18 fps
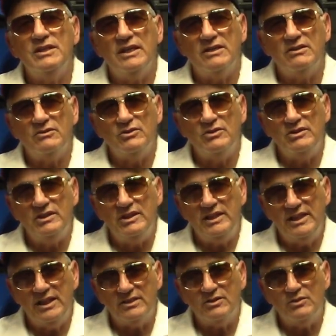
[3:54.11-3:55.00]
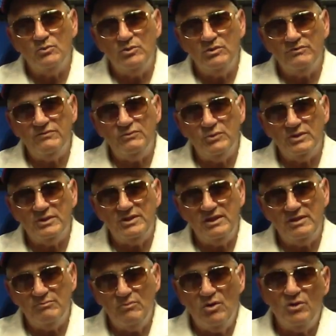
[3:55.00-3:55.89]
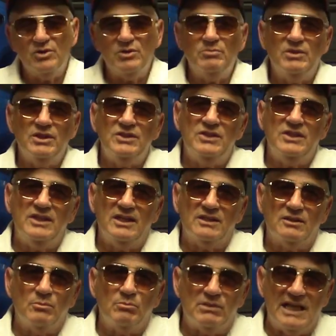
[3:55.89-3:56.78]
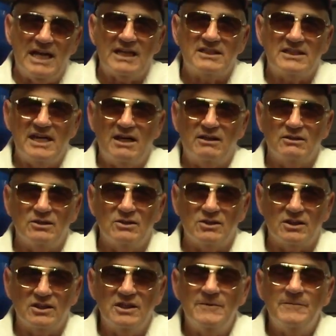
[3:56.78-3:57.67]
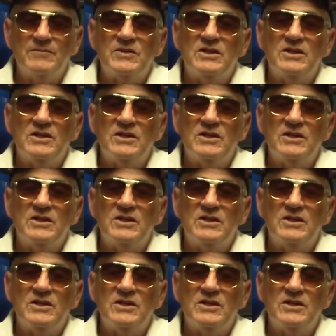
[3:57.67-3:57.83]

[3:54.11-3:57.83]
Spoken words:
Not only do you get the 114 motor, but you get the blacked out look.